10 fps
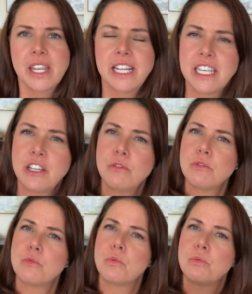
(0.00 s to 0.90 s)
And he
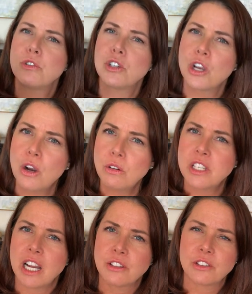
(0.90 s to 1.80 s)

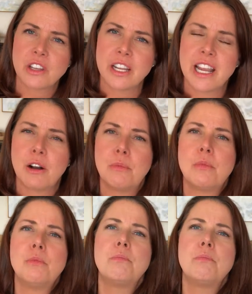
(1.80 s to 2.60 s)
showed Daniel-san how